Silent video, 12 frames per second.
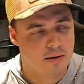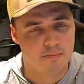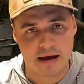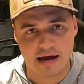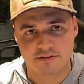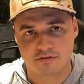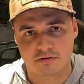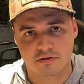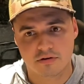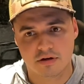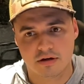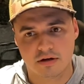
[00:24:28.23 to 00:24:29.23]
bass
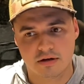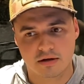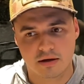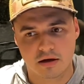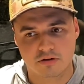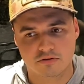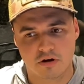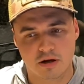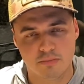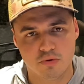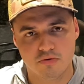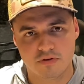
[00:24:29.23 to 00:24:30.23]
are starting
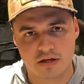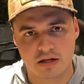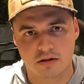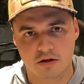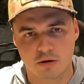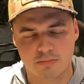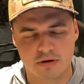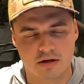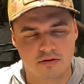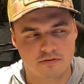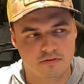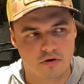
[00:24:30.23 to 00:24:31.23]
to move in a little
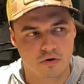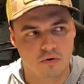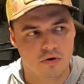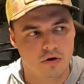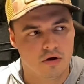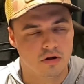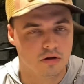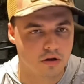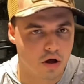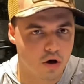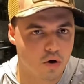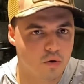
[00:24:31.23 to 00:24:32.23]
bit, so
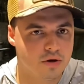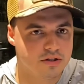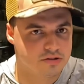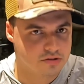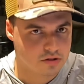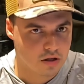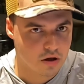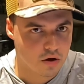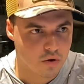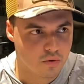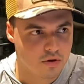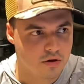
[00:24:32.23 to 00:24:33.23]
low and
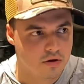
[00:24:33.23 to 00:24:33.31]
slow.